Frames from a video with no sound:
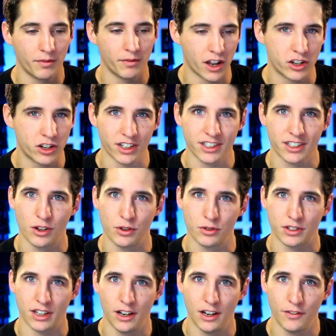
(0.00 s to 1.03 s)
adjust
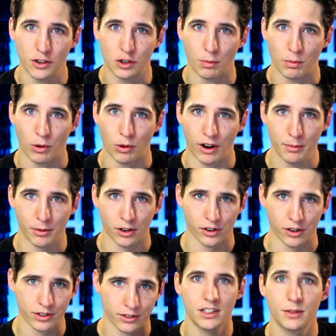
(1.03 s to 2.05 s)
those individual
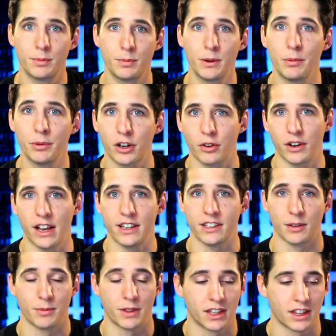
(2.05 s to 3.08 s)
parameters to be able to create
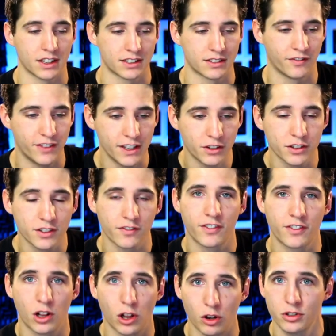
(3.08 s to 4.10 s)
something that feels
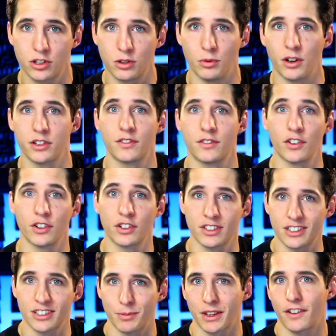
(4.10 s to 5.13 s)
close to us versus
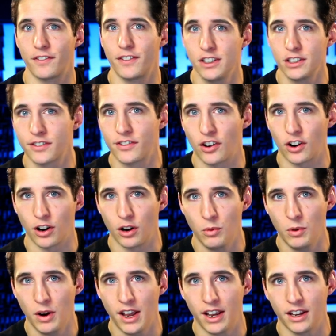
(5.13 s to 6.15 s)
something that feels far
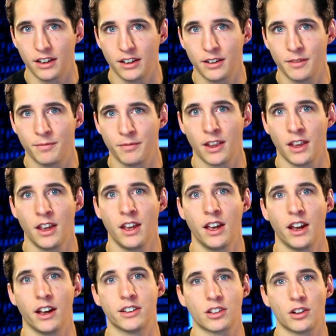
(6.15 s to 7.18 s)
away.
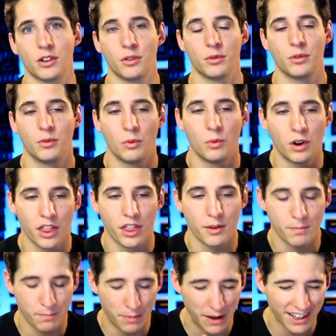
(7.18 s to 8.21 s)
And so one of the
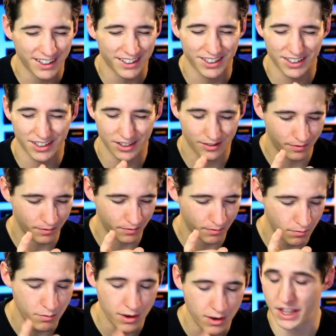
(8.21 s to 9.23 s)
biggest
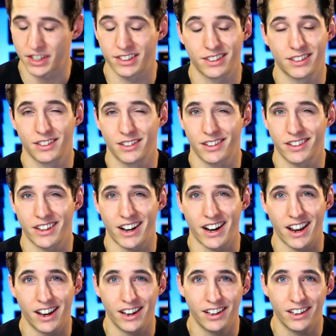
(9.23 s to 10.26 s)
myths that
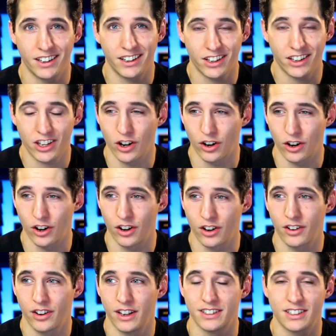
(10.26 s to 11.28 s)
I hear
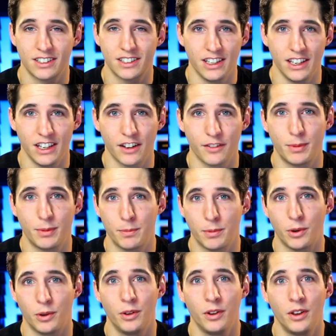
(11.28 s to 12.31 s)
and see of
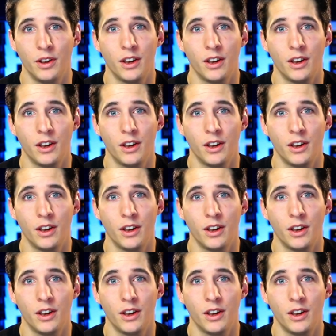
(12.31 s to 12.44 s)
people